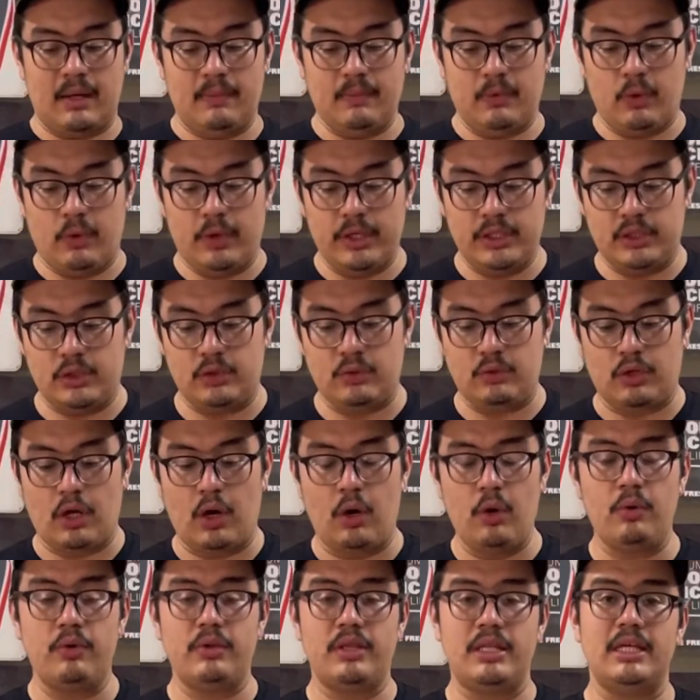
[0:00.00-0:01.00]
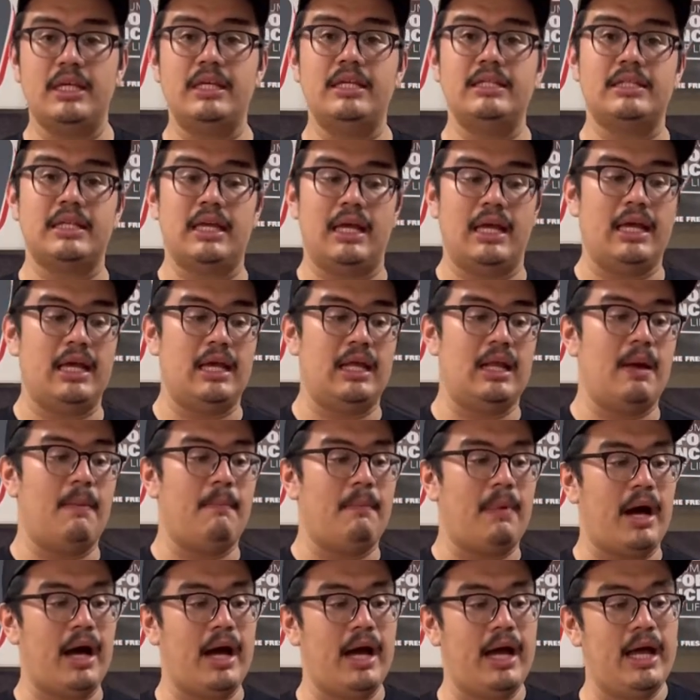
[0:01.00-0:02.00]
going to coat these in
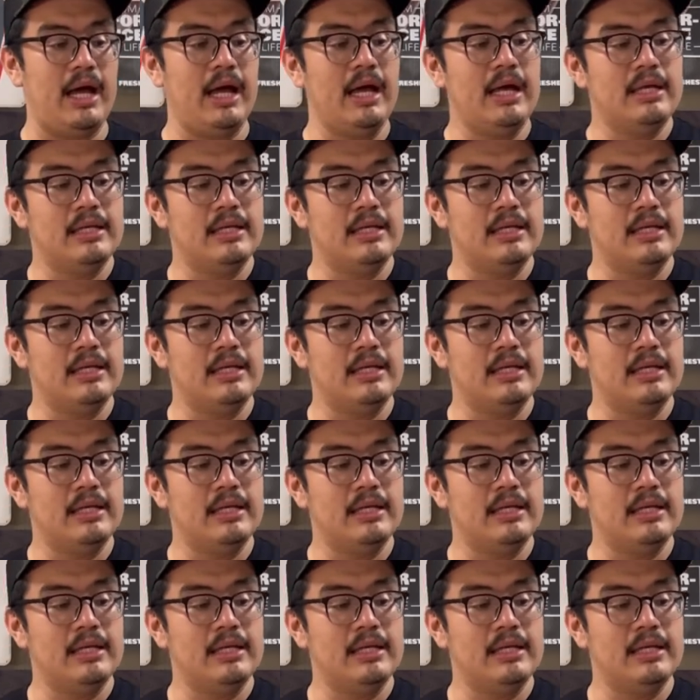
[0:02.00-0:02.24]
my